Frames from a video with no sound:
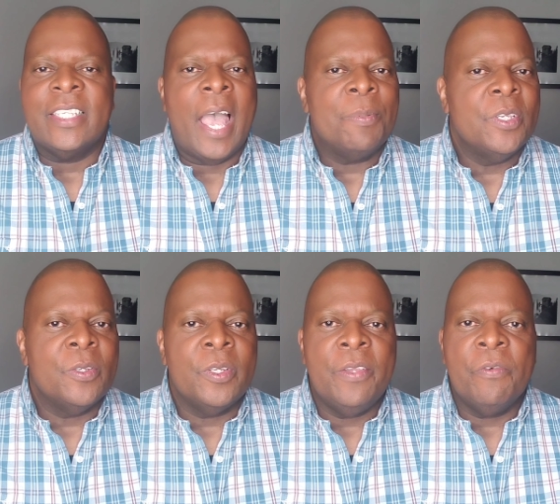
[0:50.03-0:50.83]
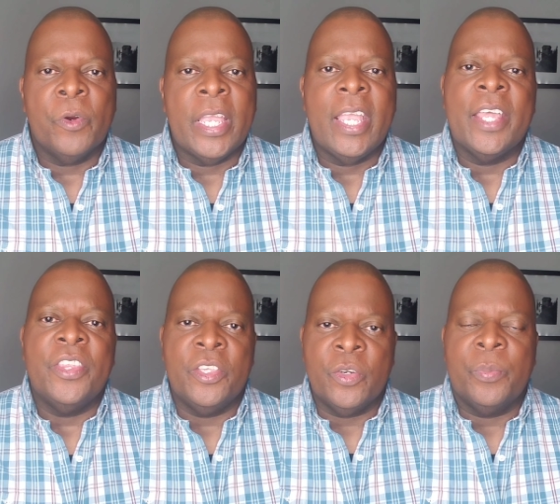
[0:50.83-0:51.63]
It's absolutely free,
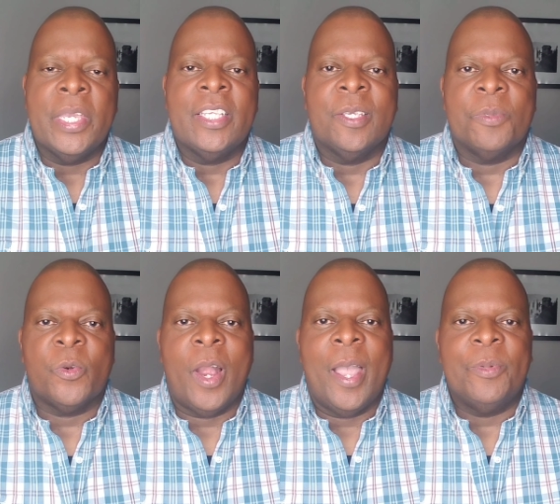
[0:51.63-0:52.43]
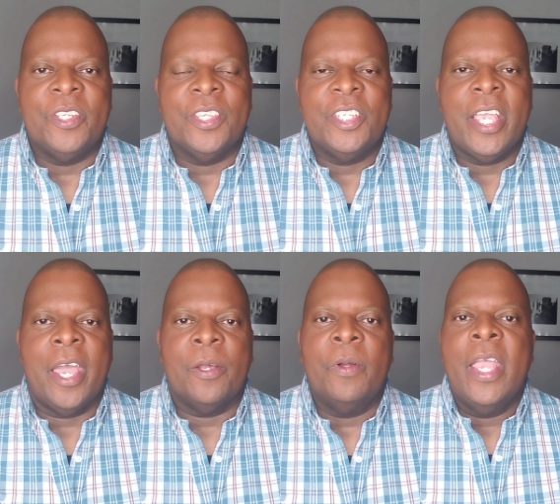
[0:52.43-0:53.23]
and then you'll be subscribed to the
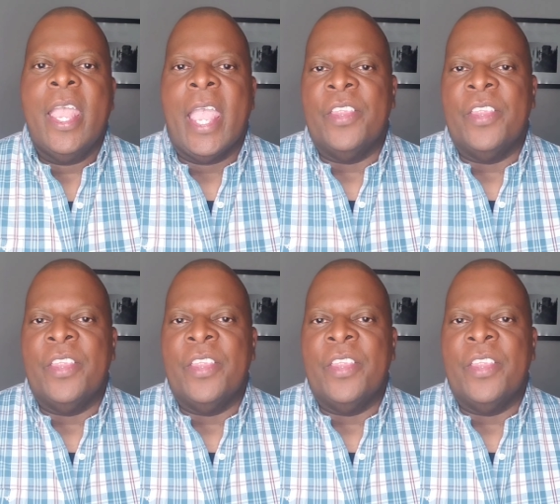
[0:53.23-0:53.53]
channel,